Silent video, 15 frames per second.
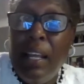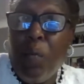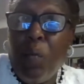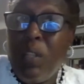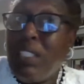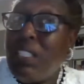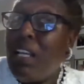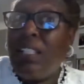
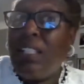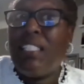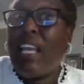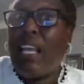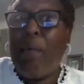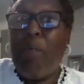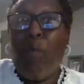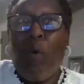Was there a
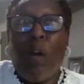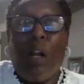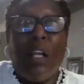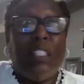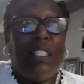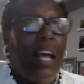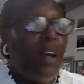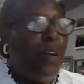second
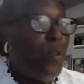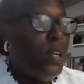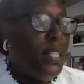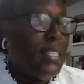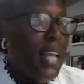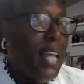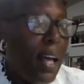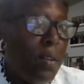mortgage out on
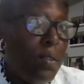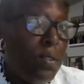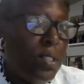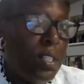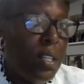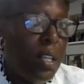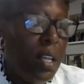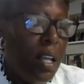this
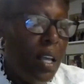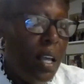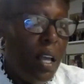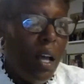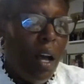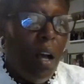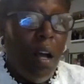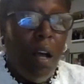house?
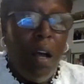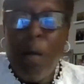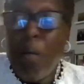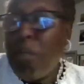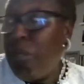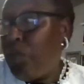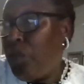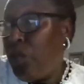
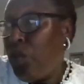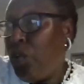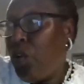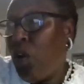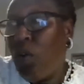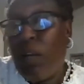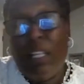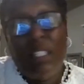
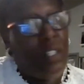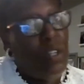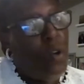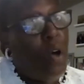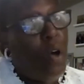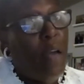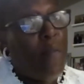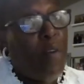They
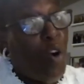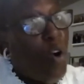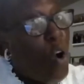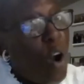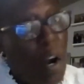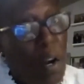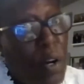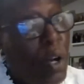still have a
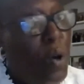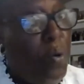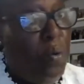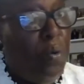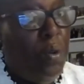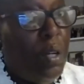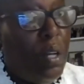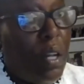car note.